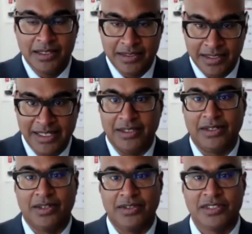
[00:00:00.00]
the
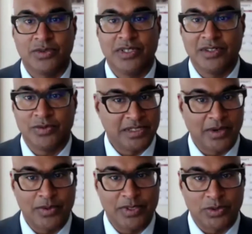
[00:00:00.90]
killing on the street, as we
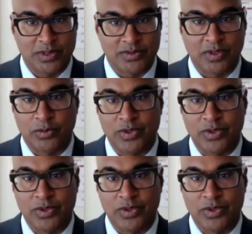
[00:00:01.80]
saw with George Floyd.